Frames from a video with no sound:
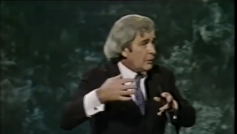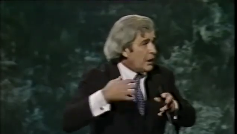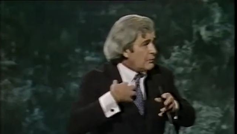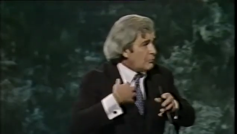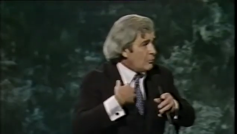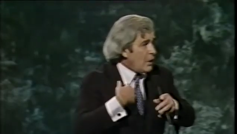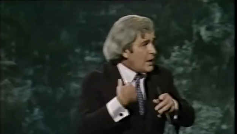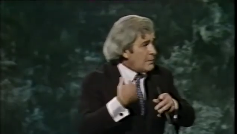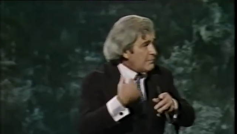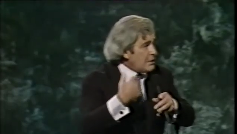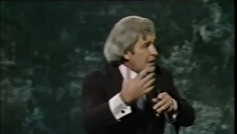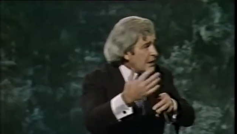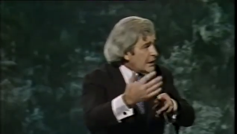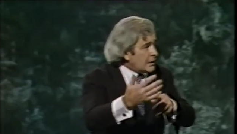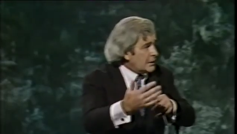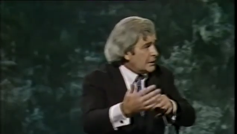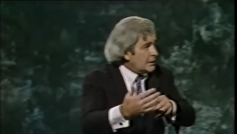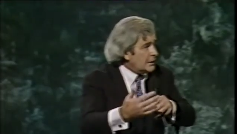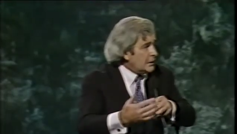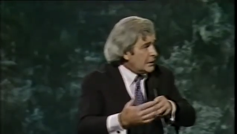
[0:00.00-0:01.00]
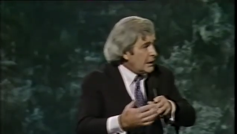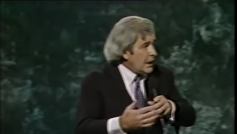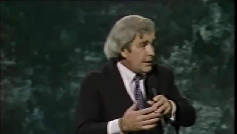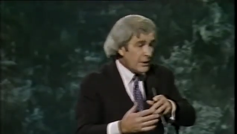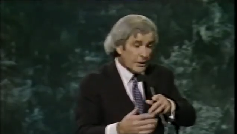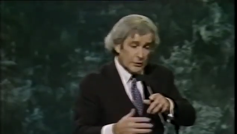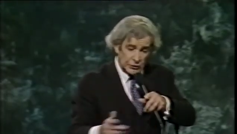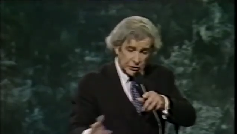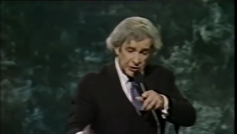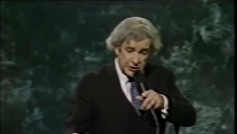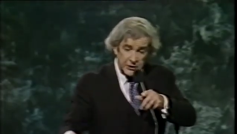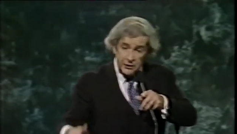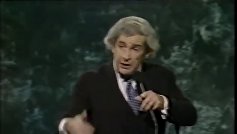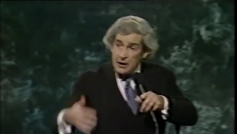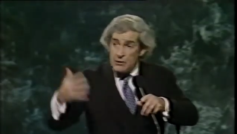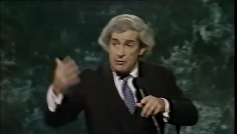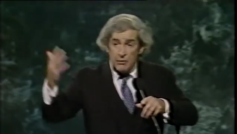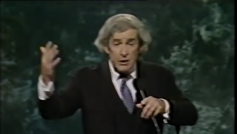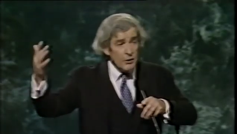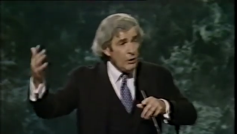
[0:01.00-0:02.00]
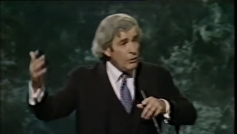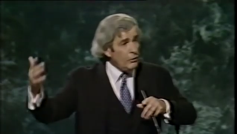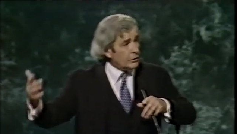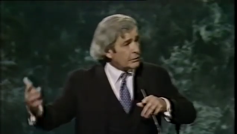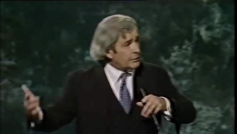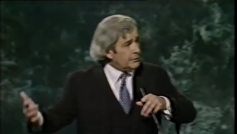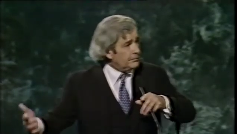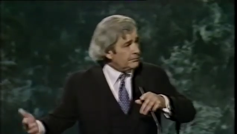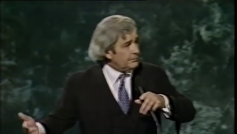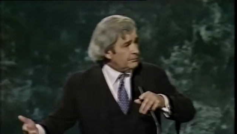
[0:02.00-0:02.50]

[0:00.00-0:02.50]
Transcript: Why me? And they go, and you're on hold.